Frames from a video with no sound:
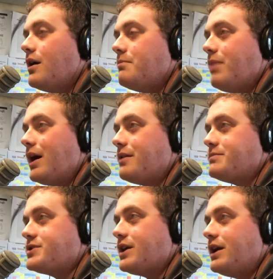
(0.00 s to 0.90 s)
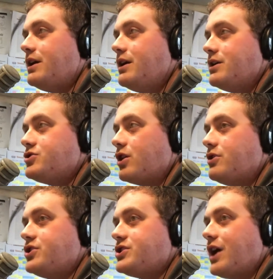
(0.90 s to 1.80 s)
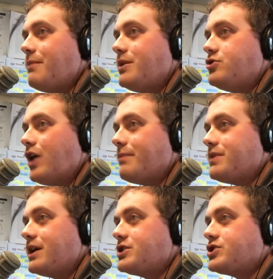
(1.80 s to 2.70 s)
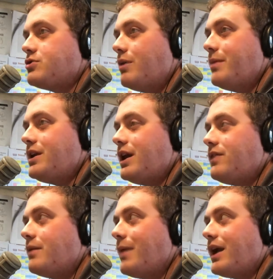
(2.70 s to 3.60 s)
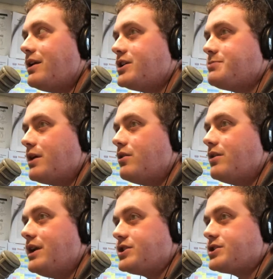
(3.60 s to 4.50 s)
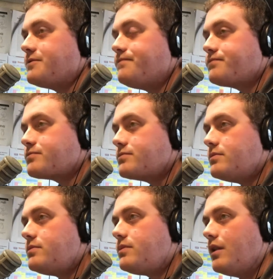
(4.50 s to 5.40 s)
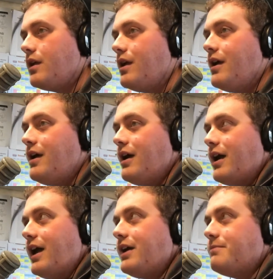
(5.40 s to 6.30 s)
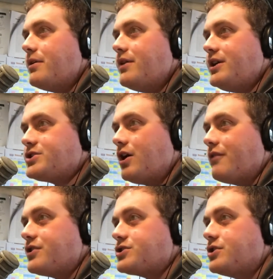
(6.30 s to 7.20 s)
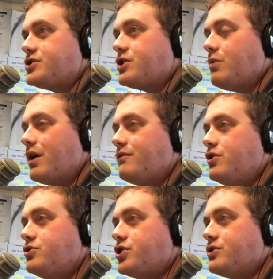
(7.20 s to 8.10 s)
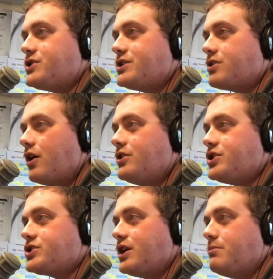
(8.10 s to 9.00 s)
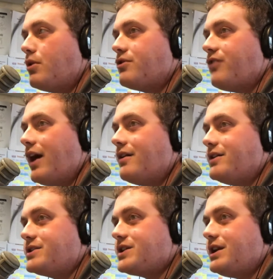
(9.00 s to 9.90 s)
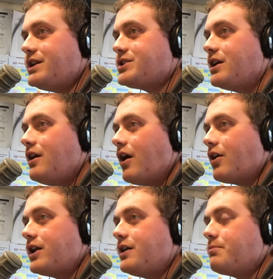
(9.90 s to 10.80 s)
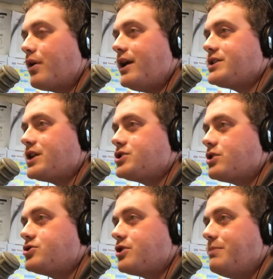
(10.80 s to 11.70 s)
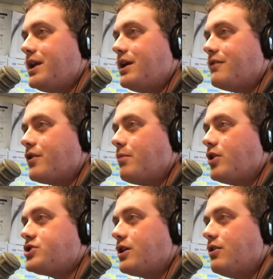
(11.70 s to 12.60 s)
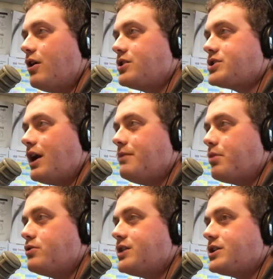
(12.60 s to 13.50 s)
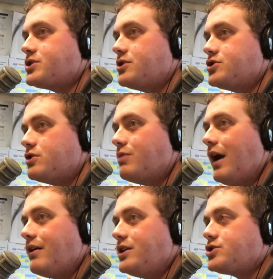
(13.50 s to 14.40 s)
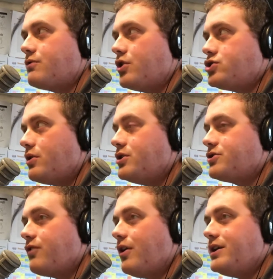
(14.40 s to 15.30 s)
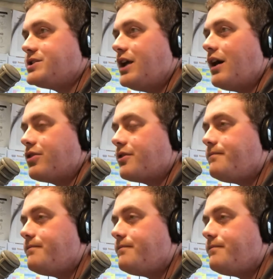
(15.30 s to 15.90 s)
Bottoms said charges have been dropped against the woman and the man has been released. And police officers in one of New Jersey's largest and most violent cities are getting praise on social media for marching alongside protesters and rallies over George Floyd's death.